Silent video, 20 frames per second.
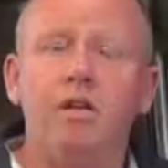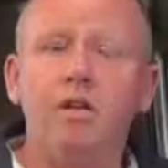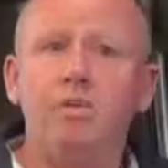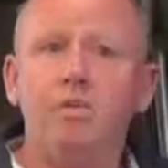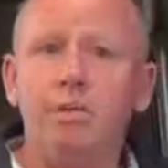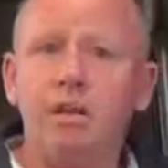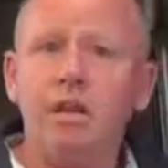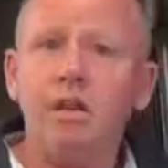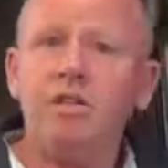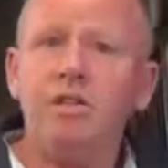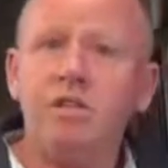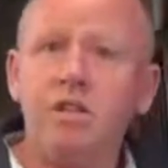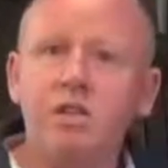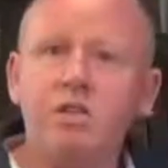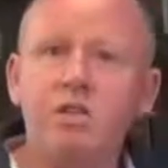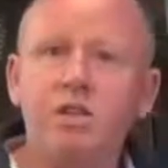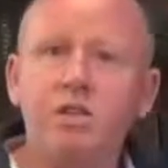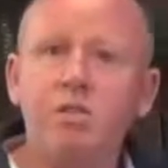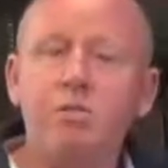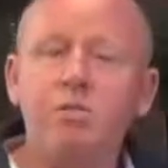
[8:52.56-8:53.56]
The biggest
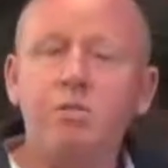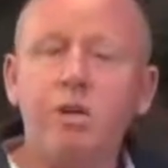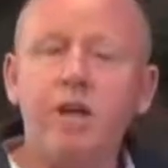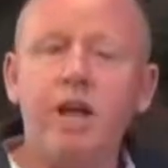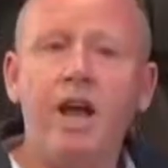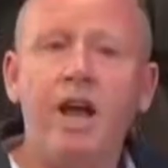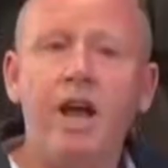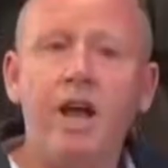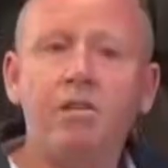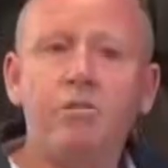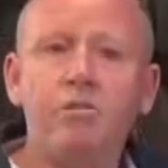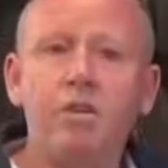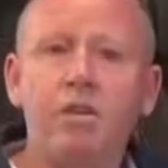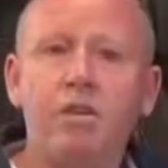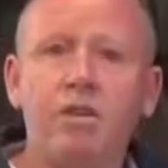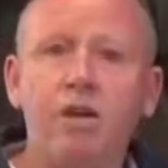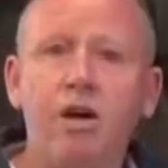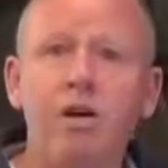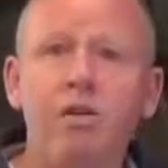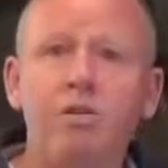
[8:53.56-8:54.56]
issue we had
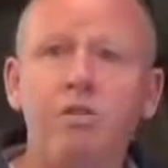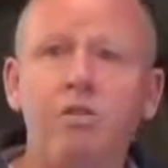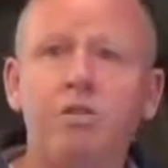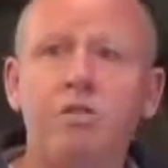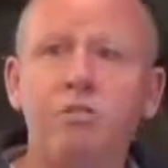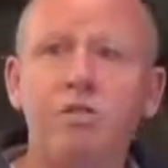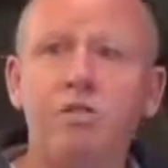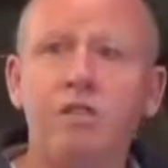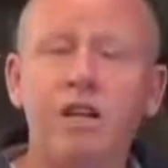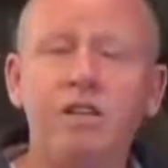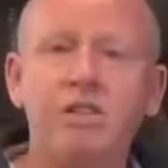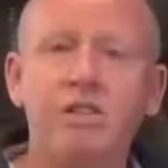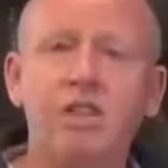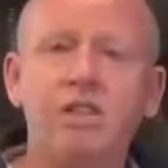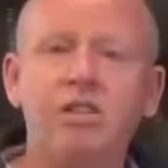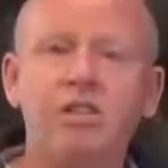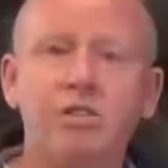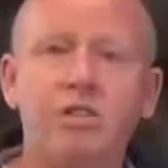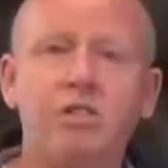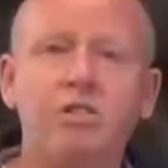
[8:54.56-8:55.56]
with loaders was
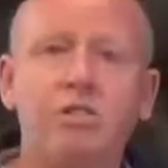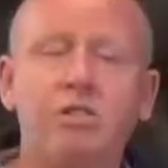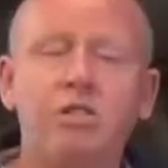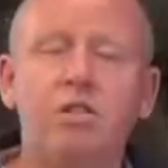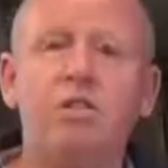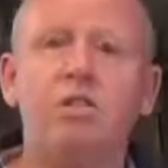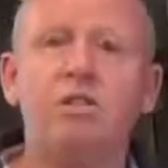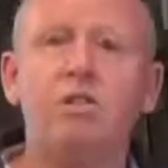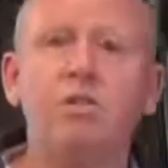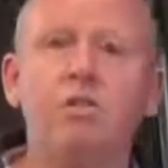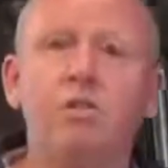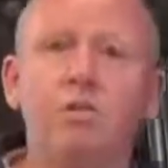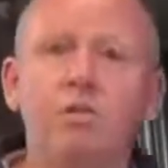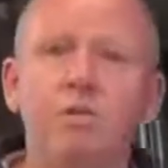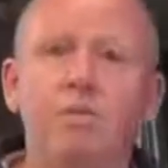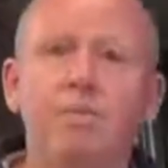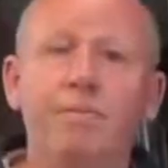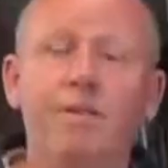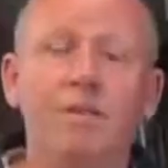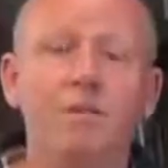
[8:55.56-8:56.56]
actually not to do
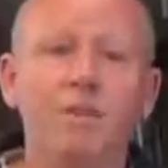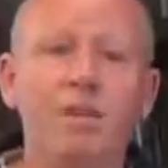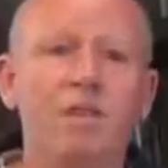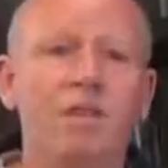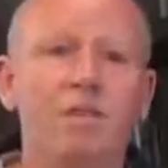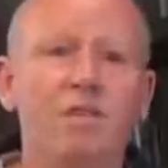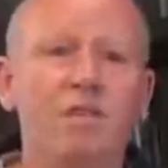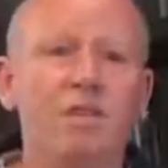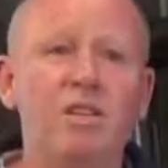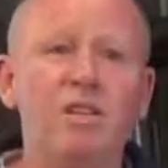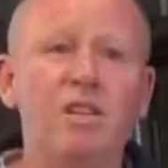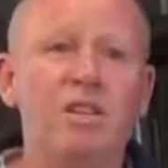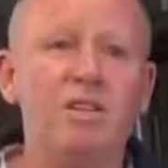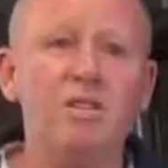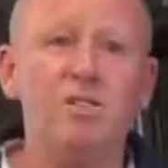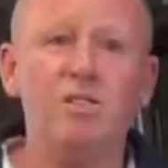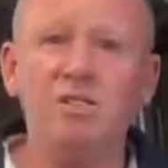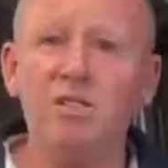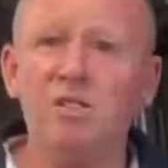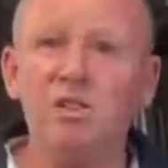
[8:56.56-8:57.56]
with,
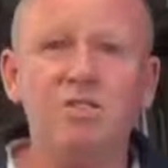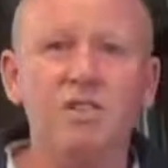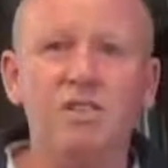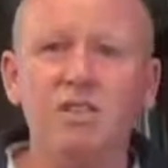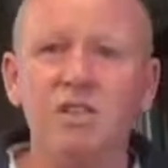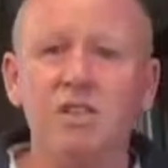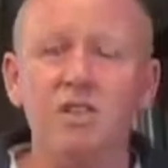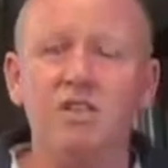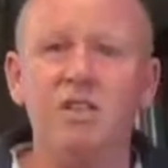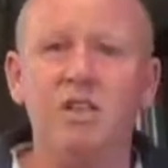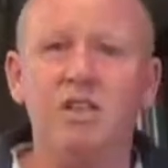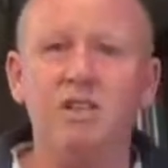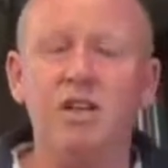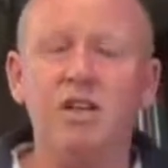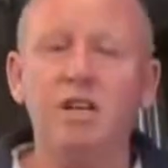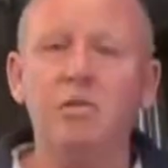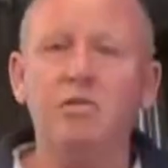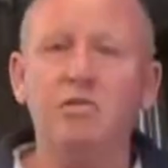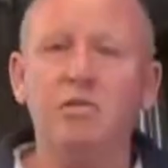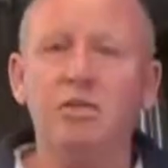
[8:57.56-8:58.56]
servicing,
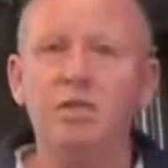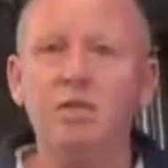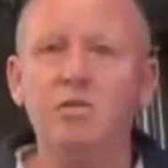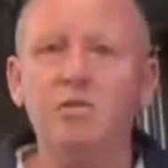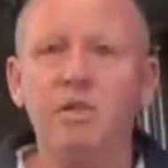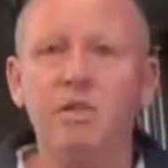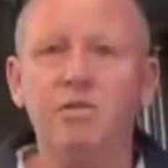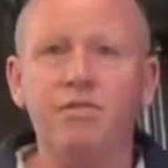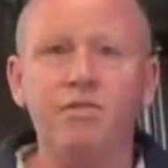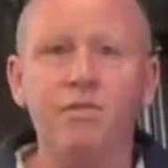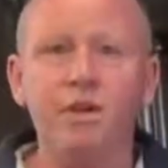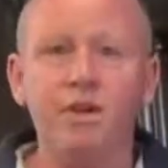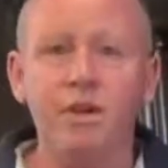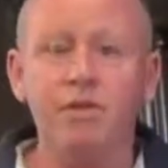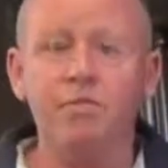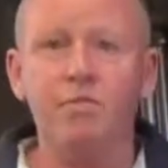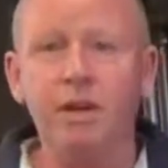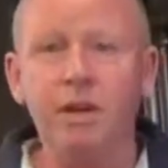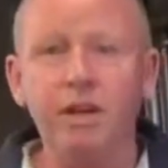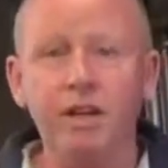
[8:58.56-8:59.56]
etc. It was to do with the
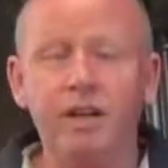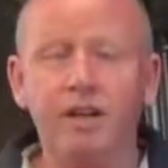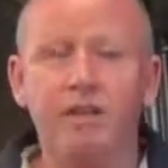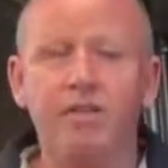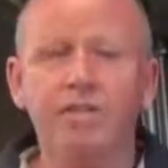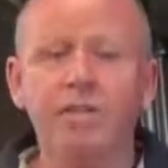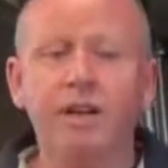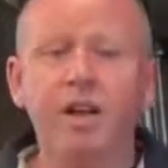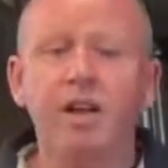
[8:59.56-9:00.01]
freaking bucket.